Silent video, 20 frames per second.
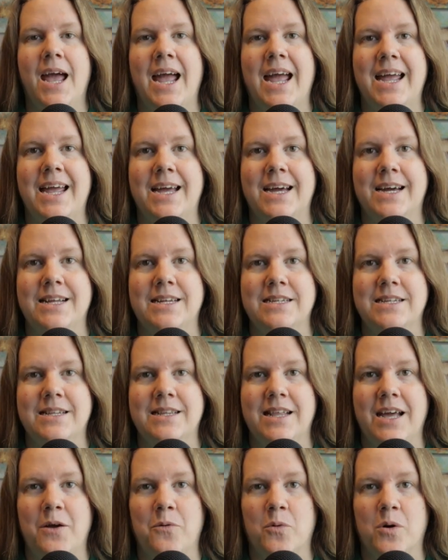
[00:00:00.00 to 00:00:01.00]
And
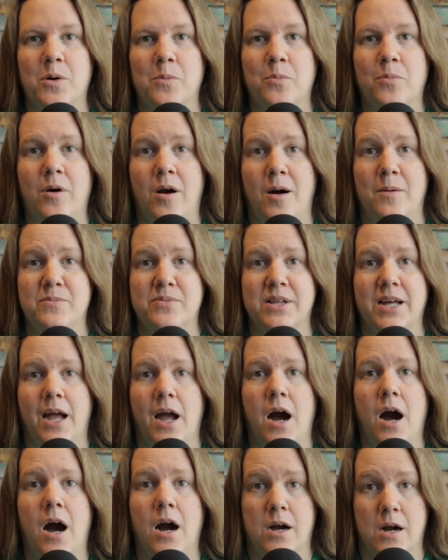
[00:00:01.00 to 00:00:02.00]
they were promptly
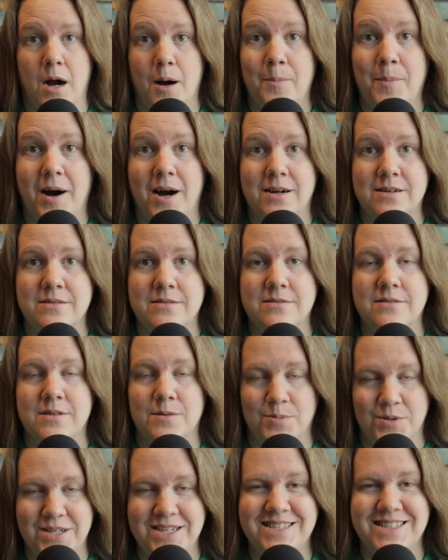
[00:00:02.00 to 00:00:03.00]
hung up on. The
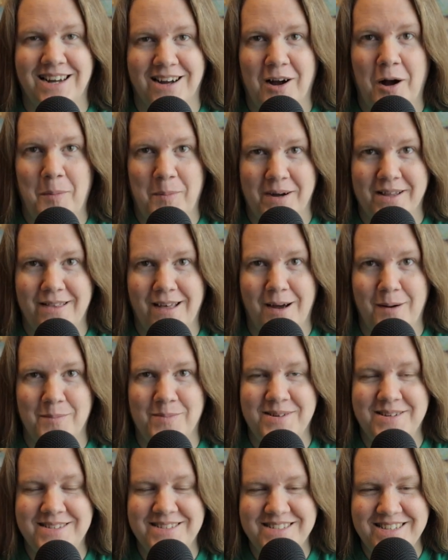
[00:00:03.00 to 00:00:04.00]
police hung up on them.